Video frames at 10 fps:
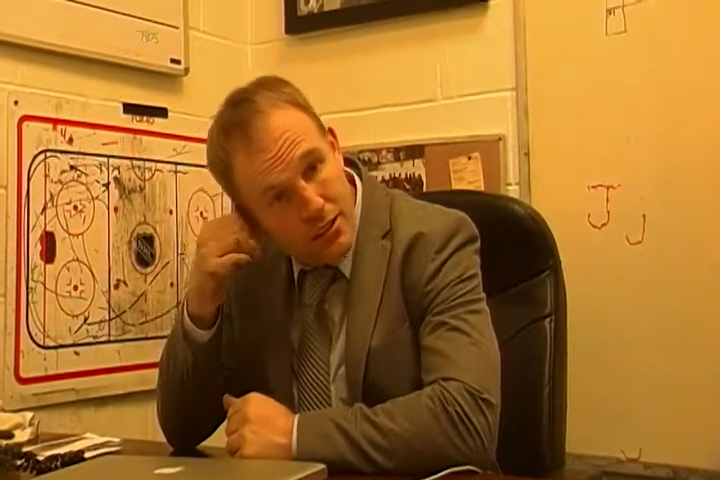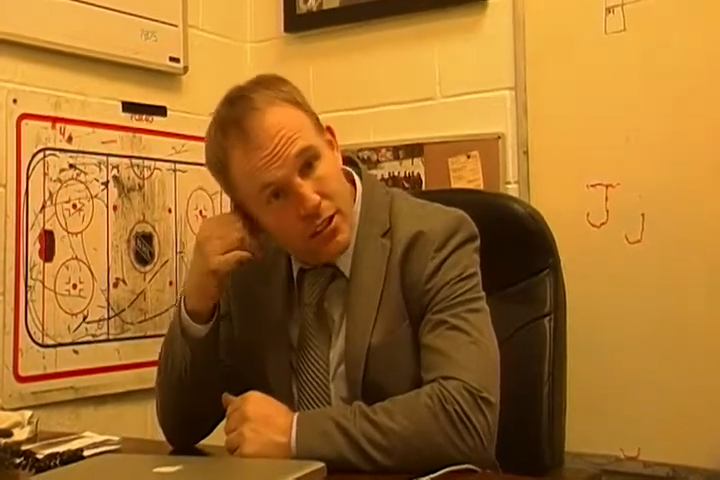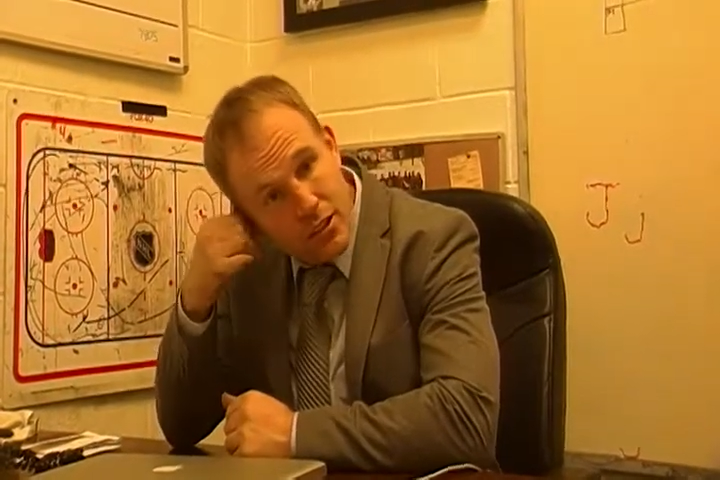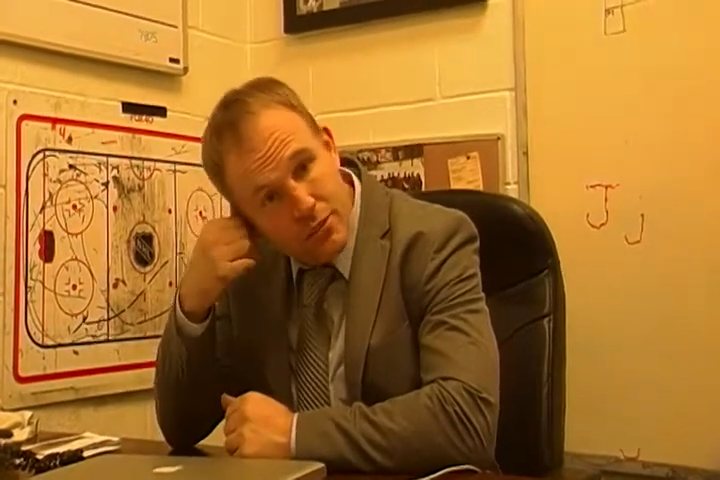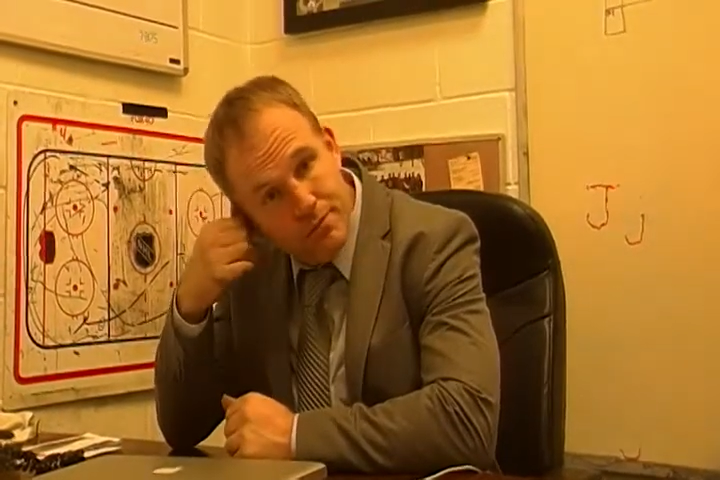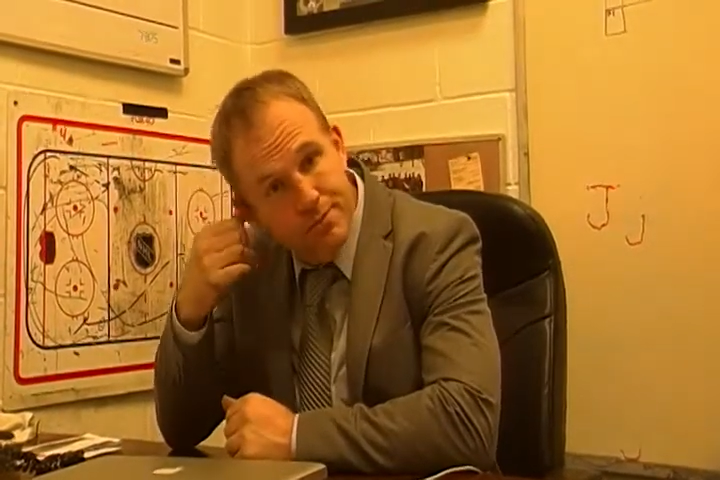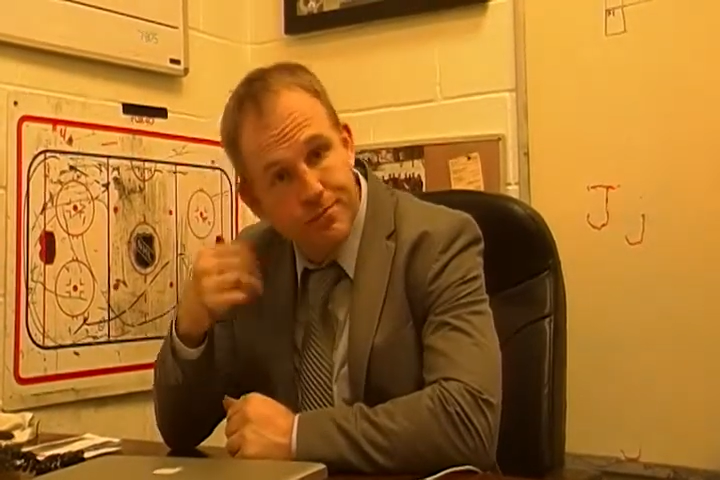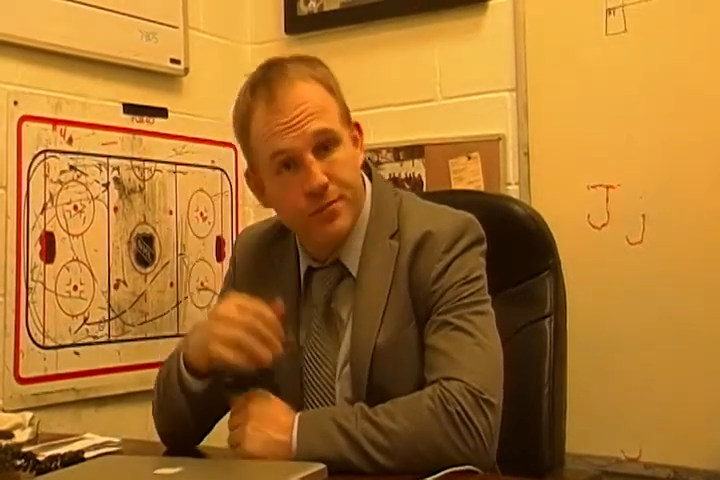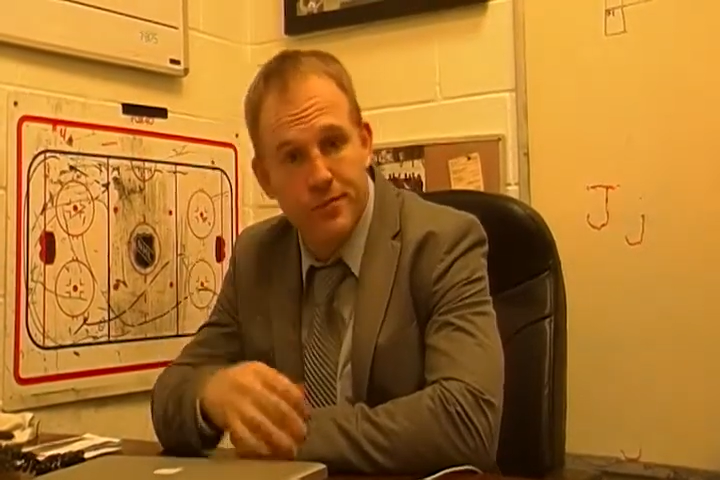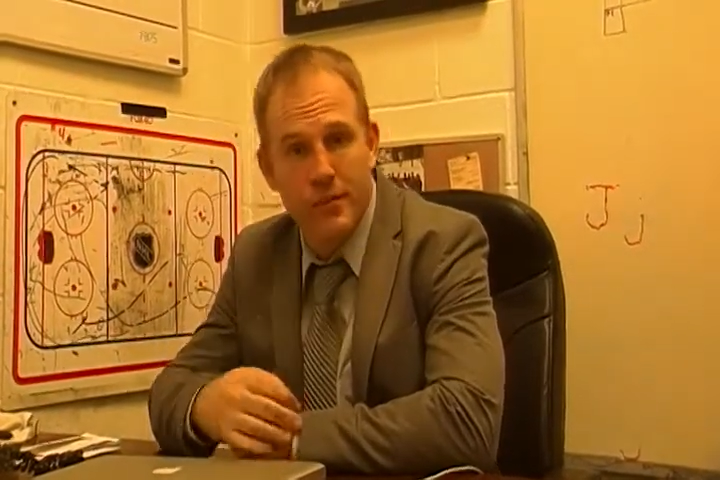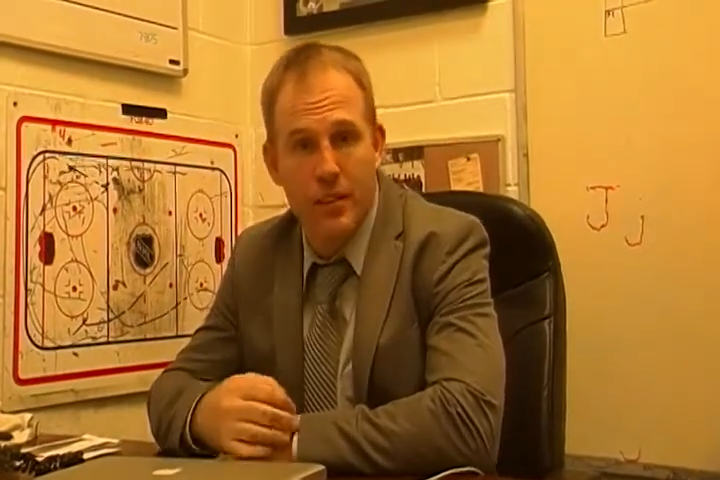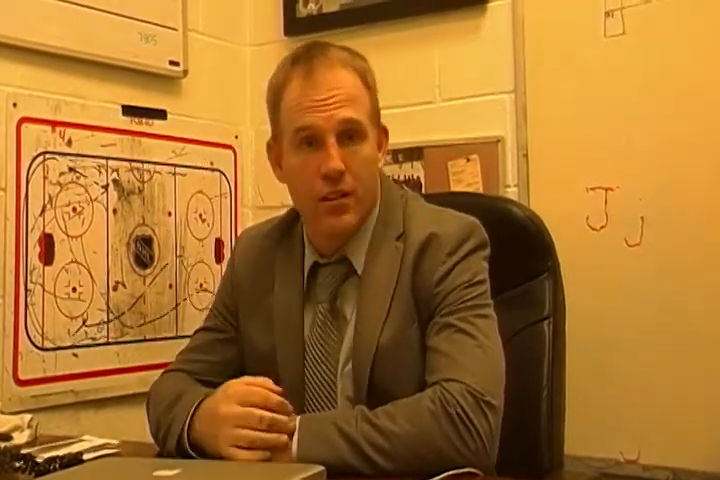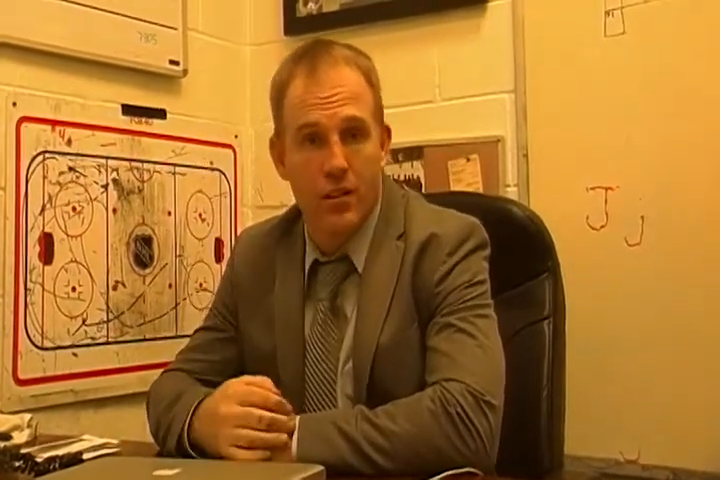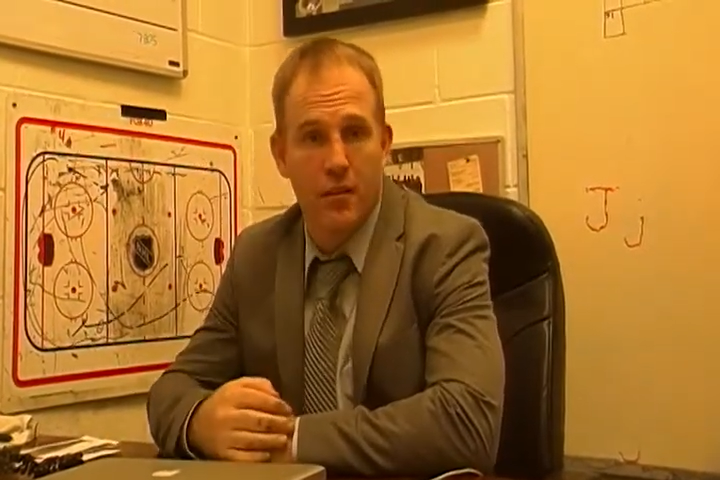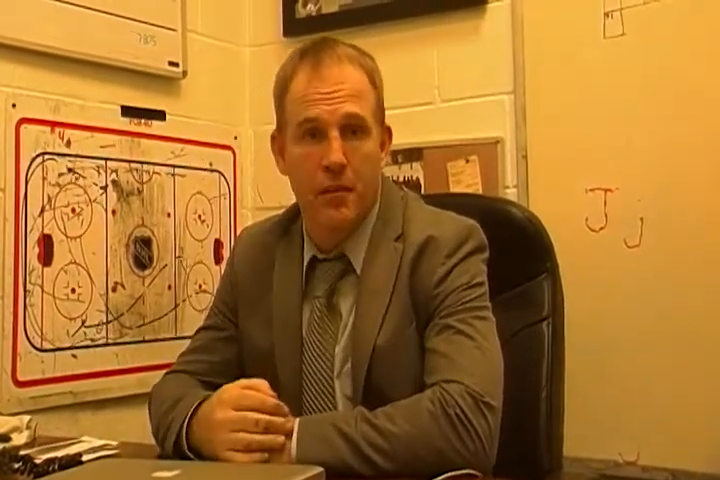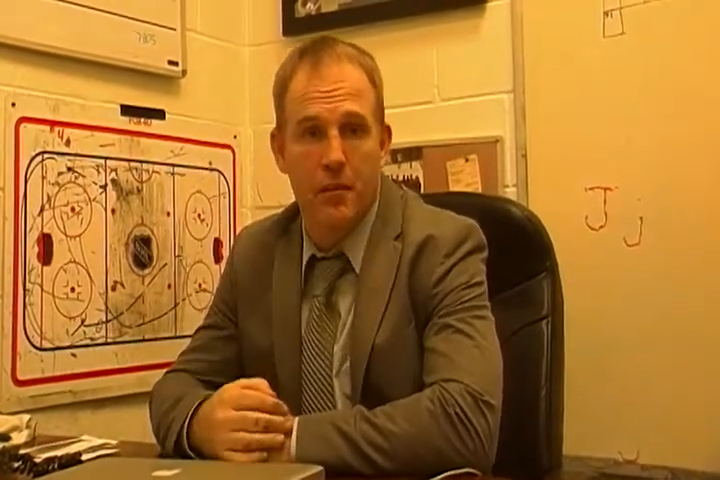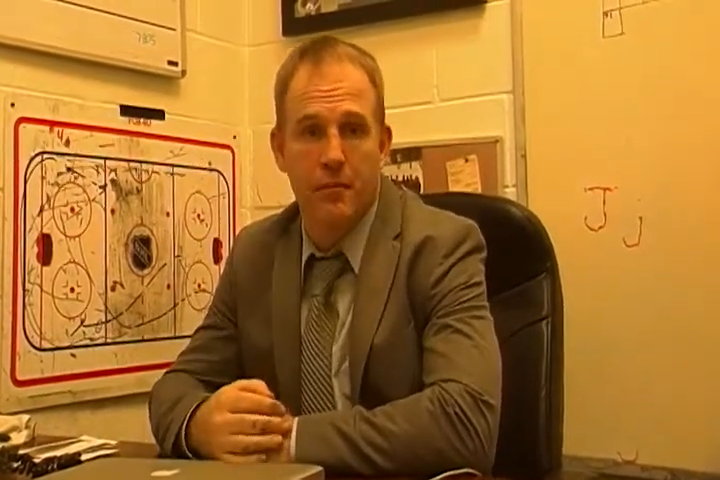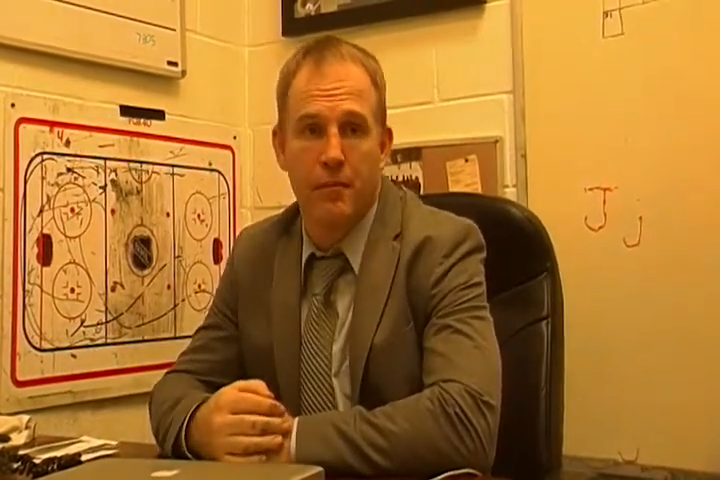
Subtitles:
So, you know,